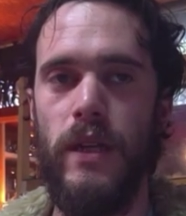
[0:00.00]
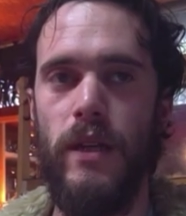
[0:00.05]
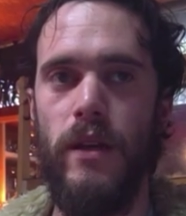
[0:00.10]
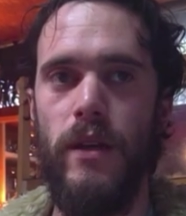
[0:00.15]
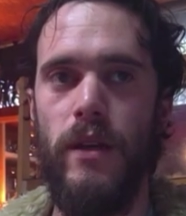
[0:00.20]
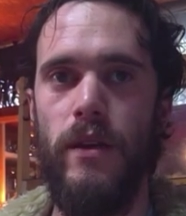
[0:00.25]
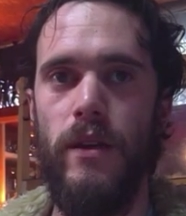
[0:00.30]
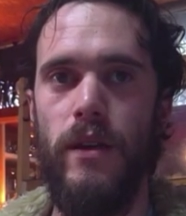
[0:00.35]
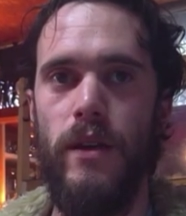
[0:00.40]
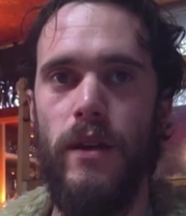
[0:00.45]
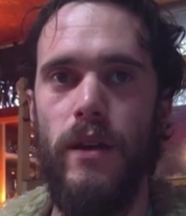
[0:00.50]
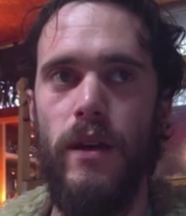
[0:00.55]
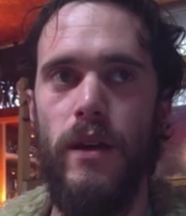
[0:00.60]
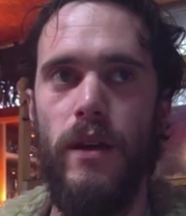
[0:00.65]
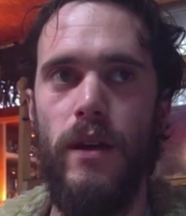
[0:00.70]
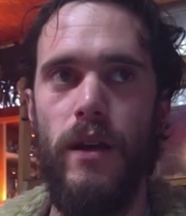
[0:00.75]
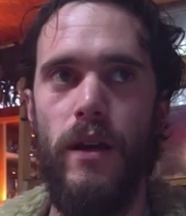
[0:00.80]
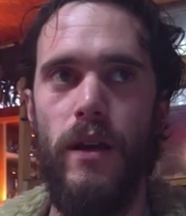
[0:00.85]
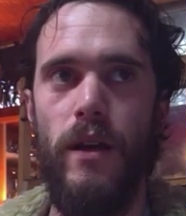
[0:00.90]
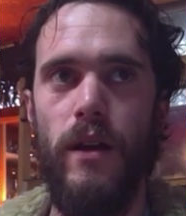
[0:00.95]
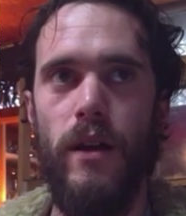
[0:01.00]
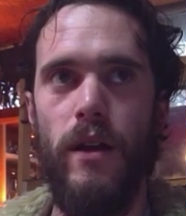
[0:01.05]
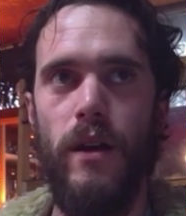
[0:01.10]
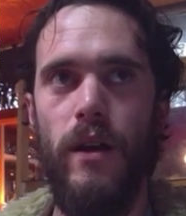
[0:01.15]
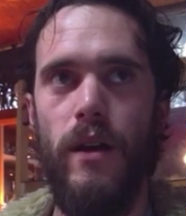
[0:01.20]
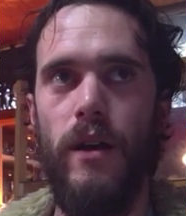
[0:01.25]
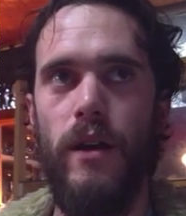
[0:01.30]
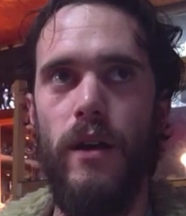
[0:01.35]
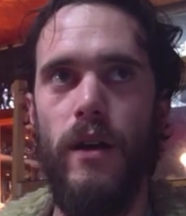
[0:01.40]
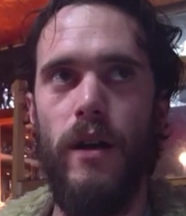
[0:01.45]
know color
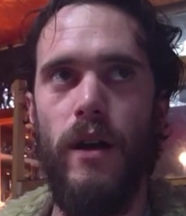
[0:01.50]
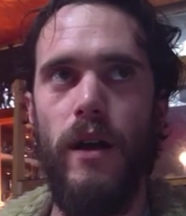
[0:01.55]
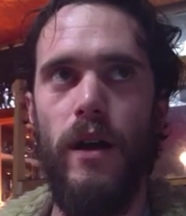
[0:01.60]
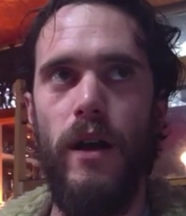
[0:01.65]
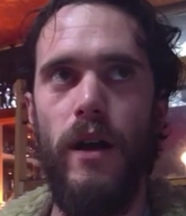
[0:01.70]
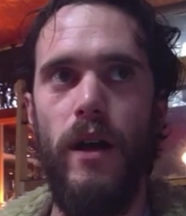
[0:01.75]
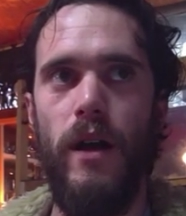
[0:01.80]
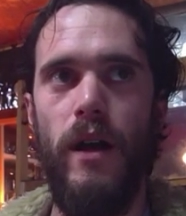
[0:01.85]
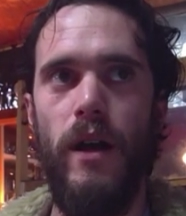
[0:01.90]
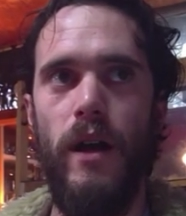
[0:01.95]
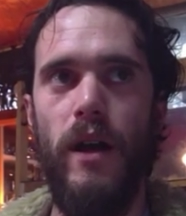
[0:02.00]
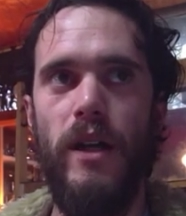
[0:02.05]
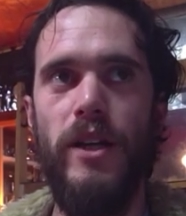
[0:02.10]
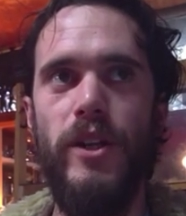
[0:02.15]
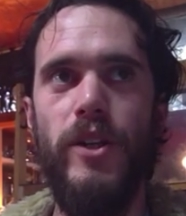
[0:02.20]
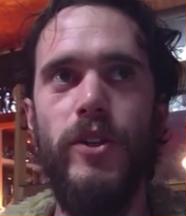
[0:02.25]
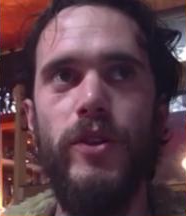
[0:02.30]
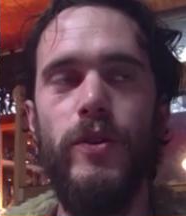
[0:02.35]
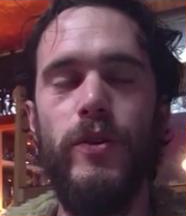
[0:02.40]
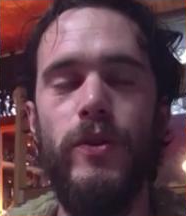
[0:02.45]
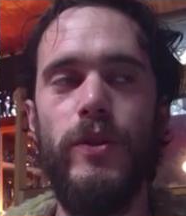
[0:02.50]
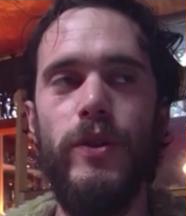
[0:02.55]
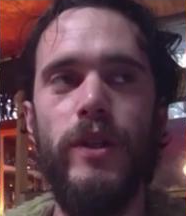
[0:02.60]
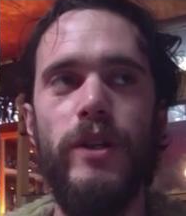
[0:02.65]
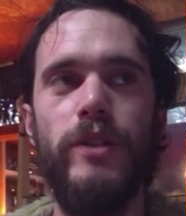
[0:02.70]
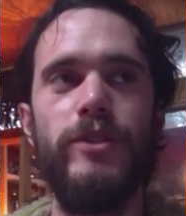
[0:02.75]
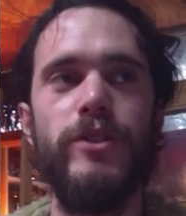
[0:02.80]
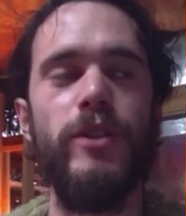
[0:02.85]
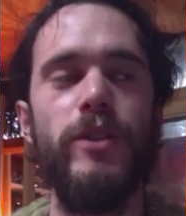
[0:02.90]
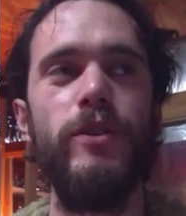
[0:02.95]

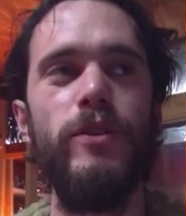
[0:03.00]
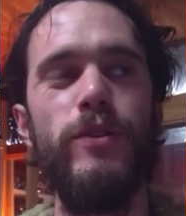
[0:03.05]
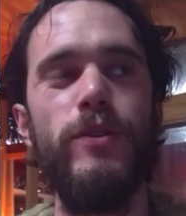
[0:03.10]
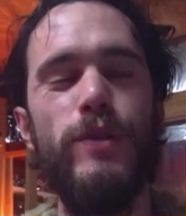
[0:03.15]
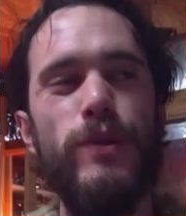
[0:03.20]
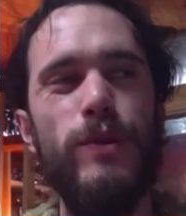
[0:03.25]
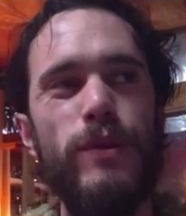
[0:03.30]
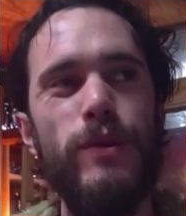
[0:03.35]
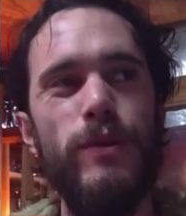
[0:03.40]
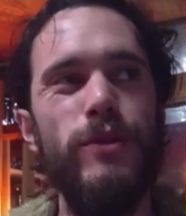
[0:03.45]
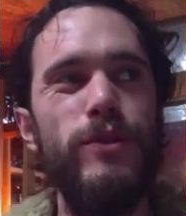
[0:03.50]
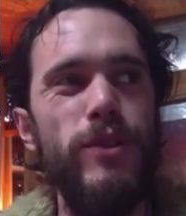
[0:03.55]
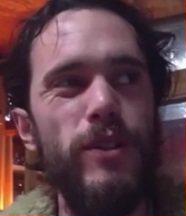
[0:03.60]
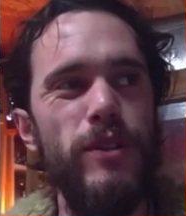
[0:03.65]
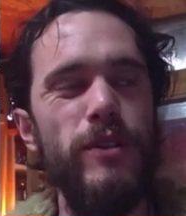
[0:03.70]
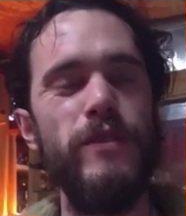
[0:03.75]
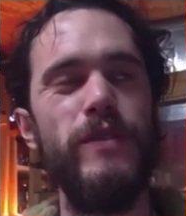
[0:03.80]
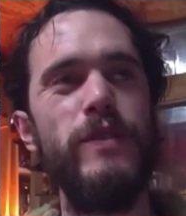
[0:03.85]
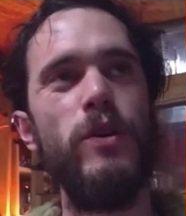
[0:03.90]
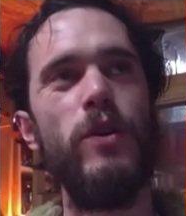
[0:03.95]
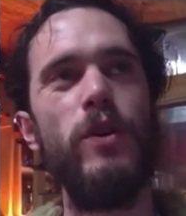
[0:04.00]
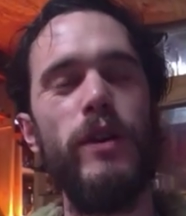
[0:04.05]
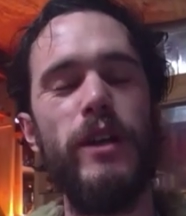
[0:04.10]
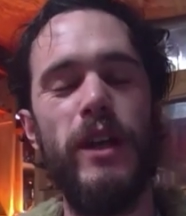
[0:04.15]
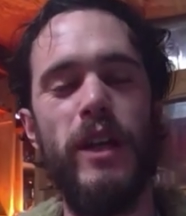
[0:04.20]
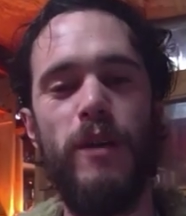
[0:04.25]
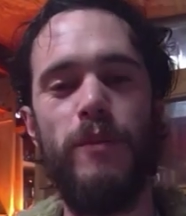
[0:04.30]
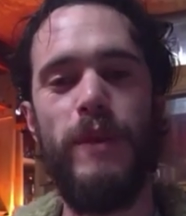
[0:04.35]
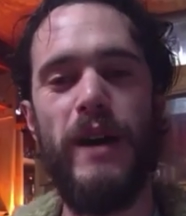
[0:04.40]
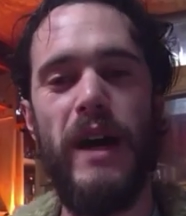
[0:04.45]
you so you sort of
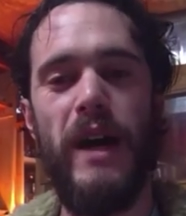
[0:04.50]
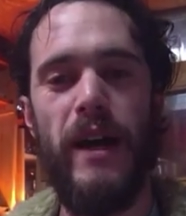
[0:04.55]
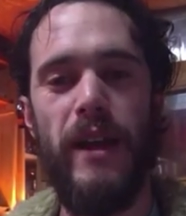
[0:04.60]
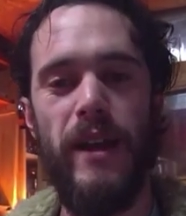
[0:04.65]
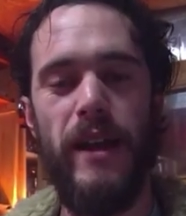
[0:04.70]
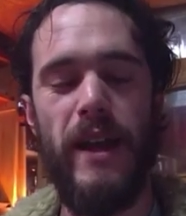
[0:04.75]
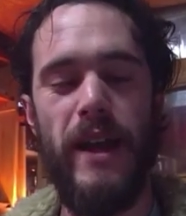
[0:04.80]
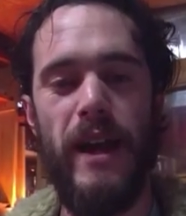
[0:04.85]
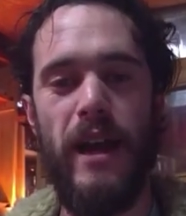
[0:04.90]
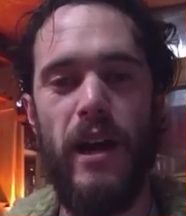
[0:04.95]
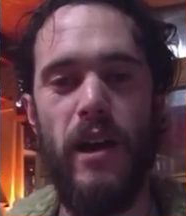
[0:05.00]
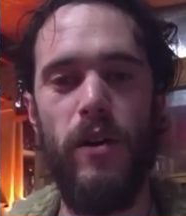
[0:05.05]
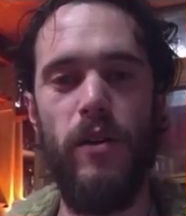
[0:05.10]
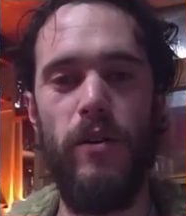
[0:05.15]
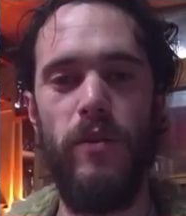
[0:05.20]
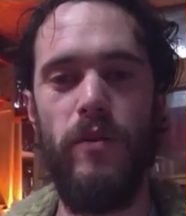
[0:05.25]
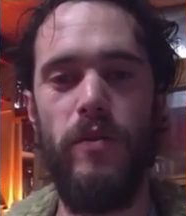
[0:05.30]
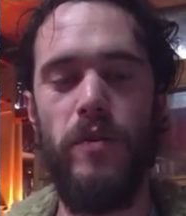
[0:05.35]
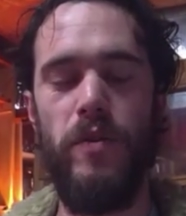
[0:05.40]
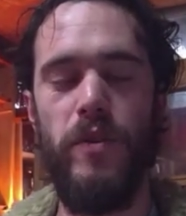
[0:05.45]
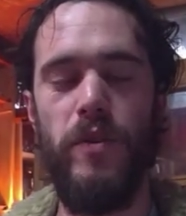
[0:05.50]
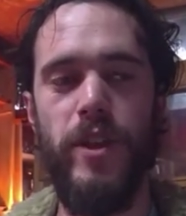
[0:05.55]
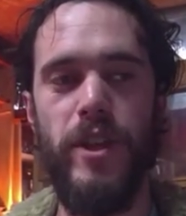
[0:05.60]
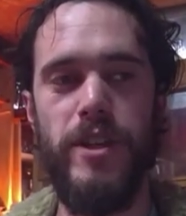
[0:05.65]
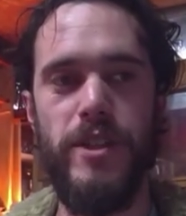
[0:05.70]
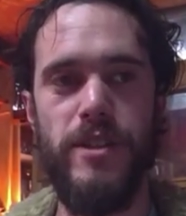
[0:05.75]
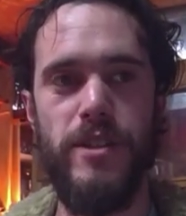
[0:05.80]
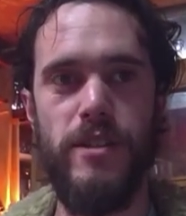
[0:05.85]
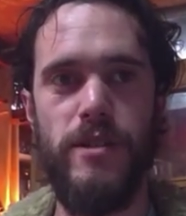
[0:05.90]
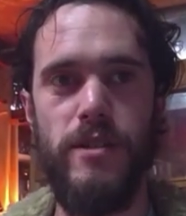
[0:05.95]
talking about how
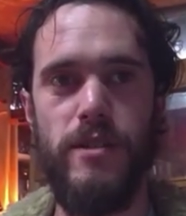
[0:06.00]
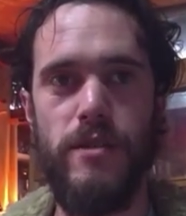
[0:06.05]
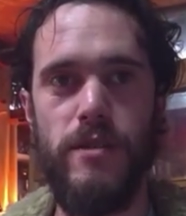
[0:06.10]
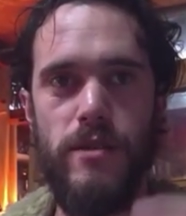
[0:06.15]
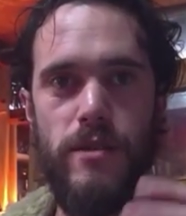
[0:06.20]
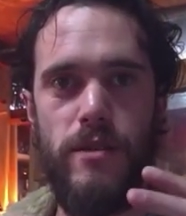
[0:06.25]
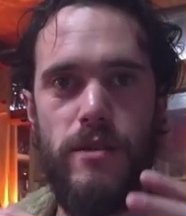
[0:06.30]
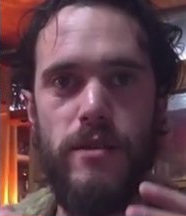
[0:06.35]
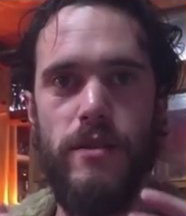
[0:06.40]
this